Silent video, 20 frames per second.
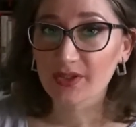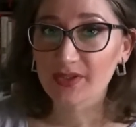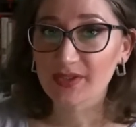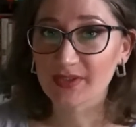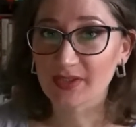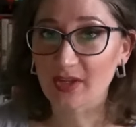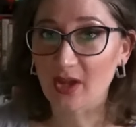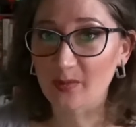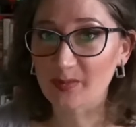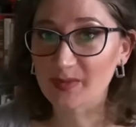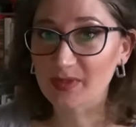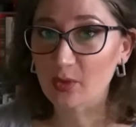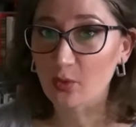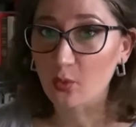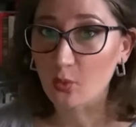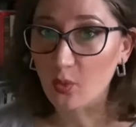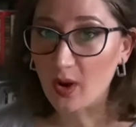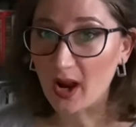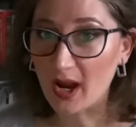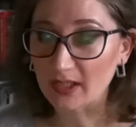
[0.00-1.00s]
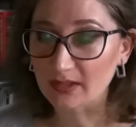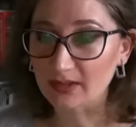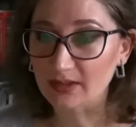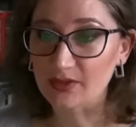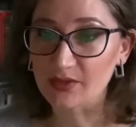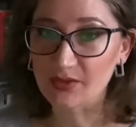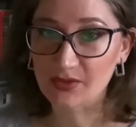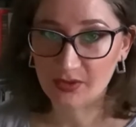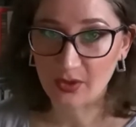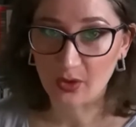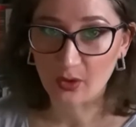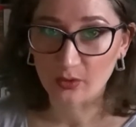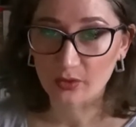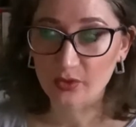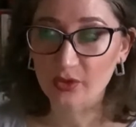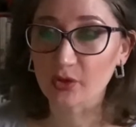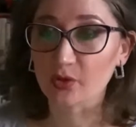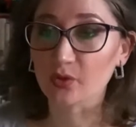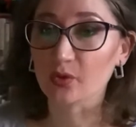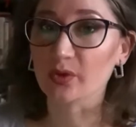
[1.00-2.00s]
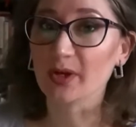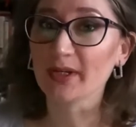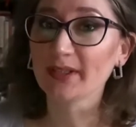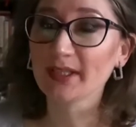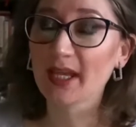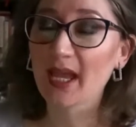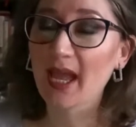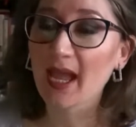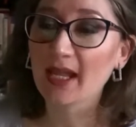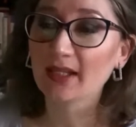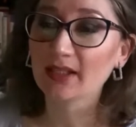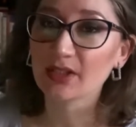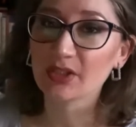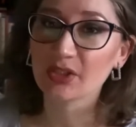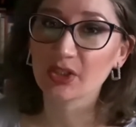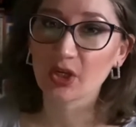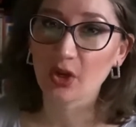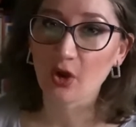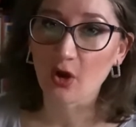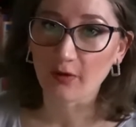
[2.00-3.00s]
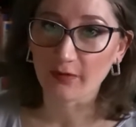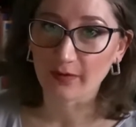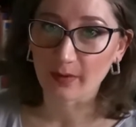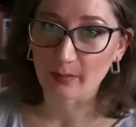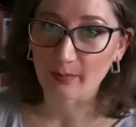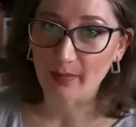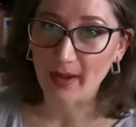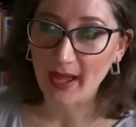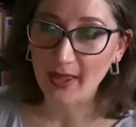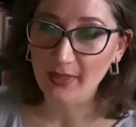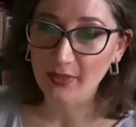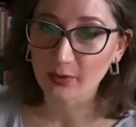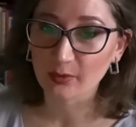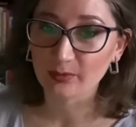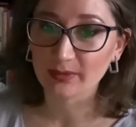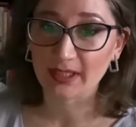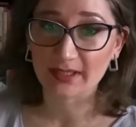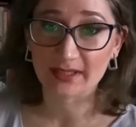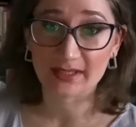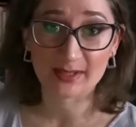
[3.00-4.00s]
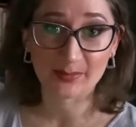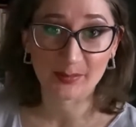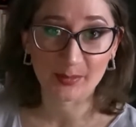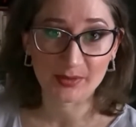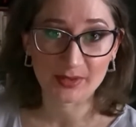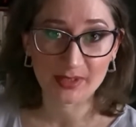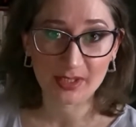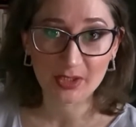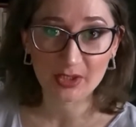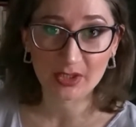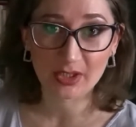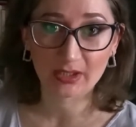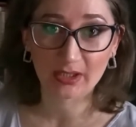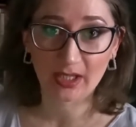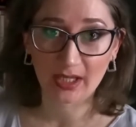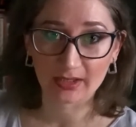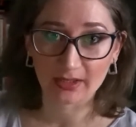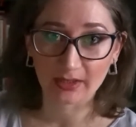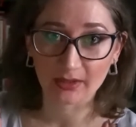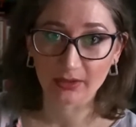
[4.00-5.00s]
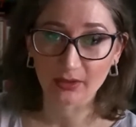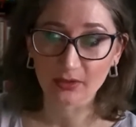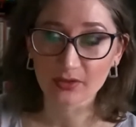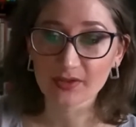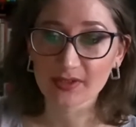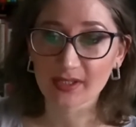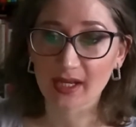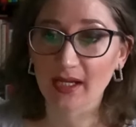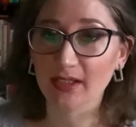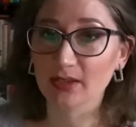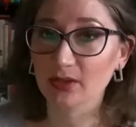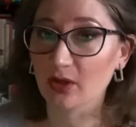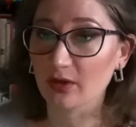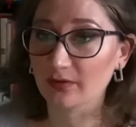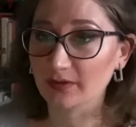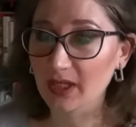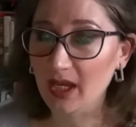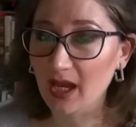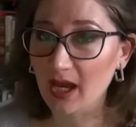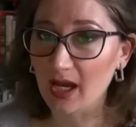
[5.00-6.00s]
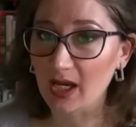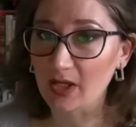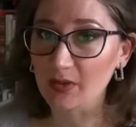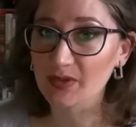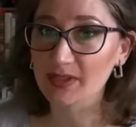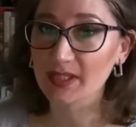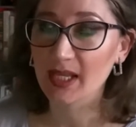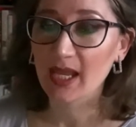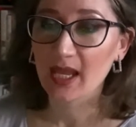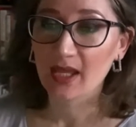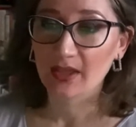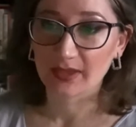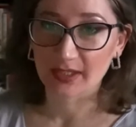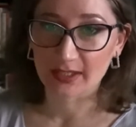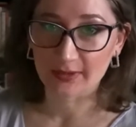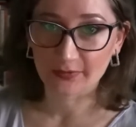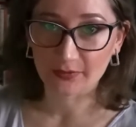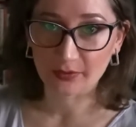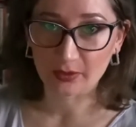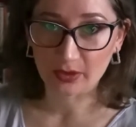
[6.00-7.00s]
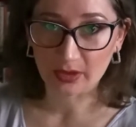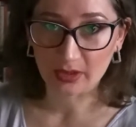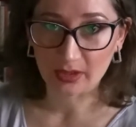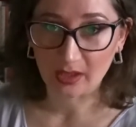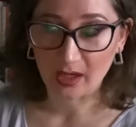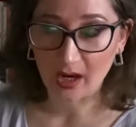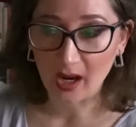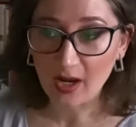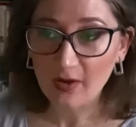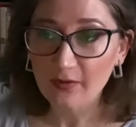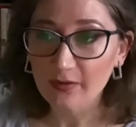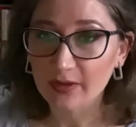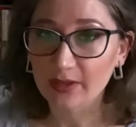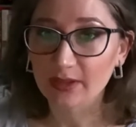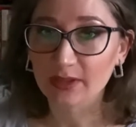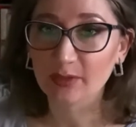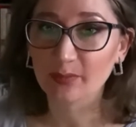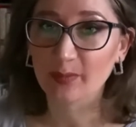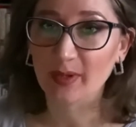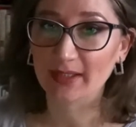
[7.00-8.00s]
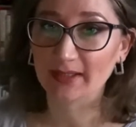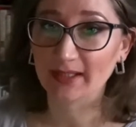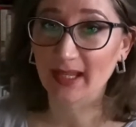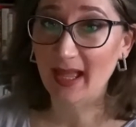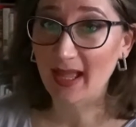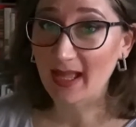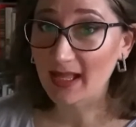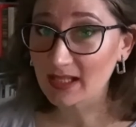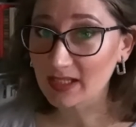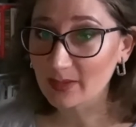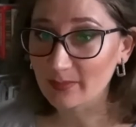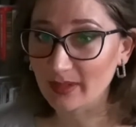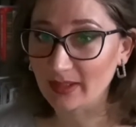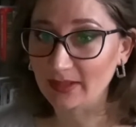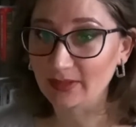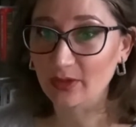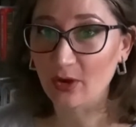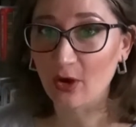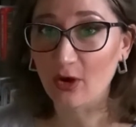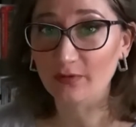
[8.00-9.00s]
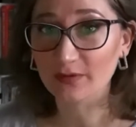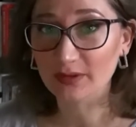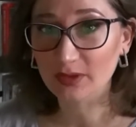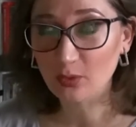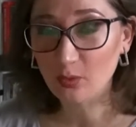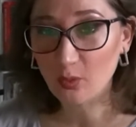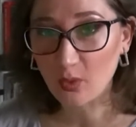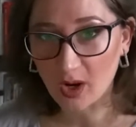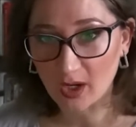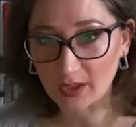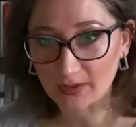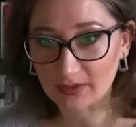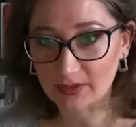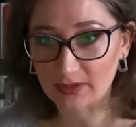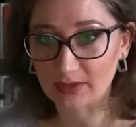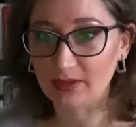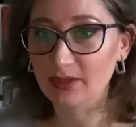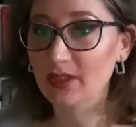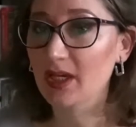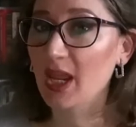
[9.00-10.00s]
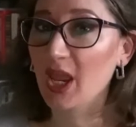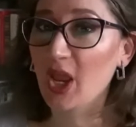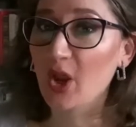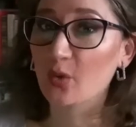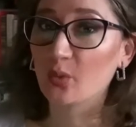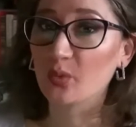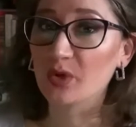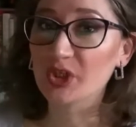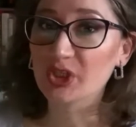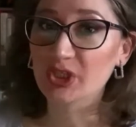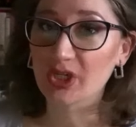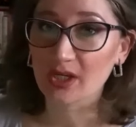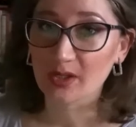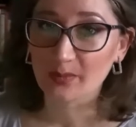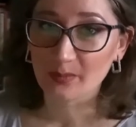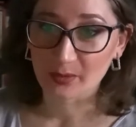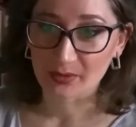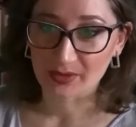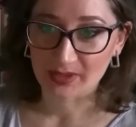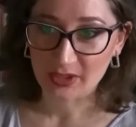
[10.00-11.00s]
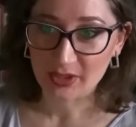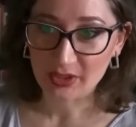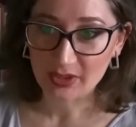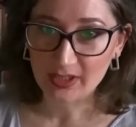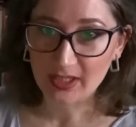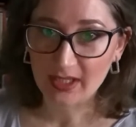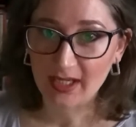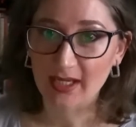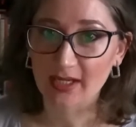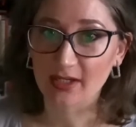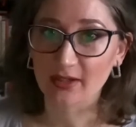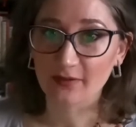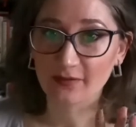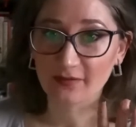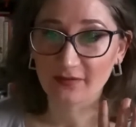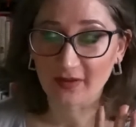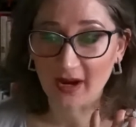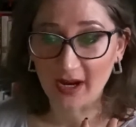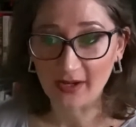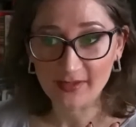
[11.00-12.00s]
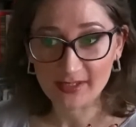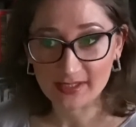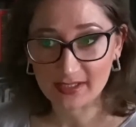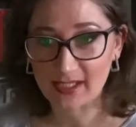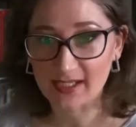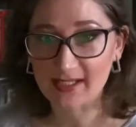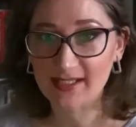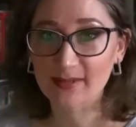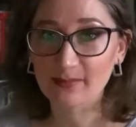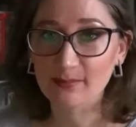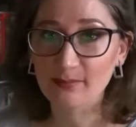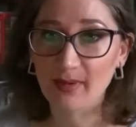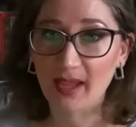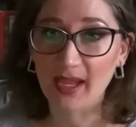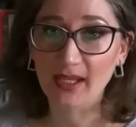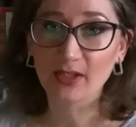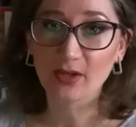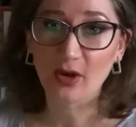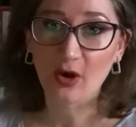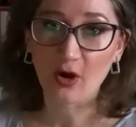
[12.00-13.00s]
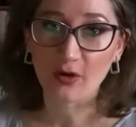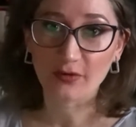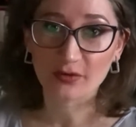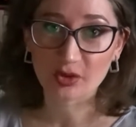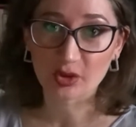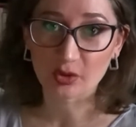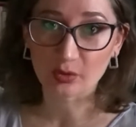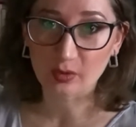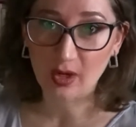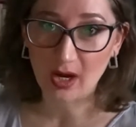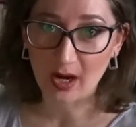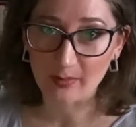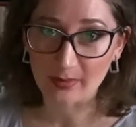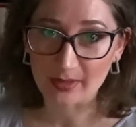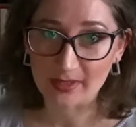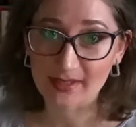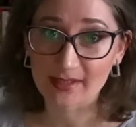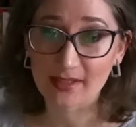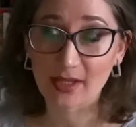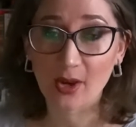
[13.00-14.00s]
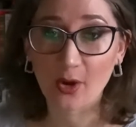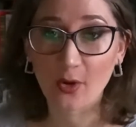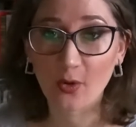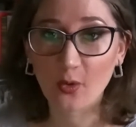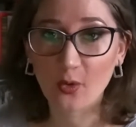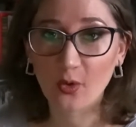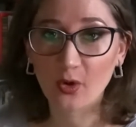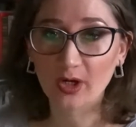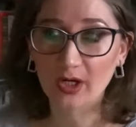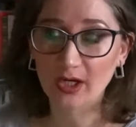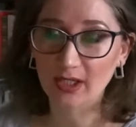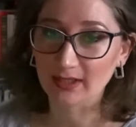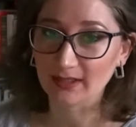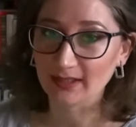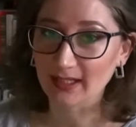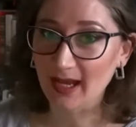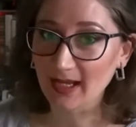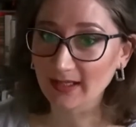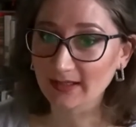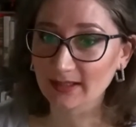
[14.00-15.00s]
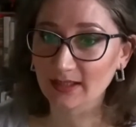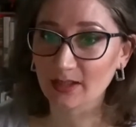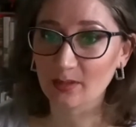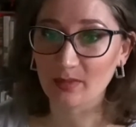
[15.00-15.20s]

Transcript: stops water, so to correct the energy of a bathroom that is positioned in the north side of the house, therefore governed by the element of the water, we shall position here 5 sticks made of ceramics. or another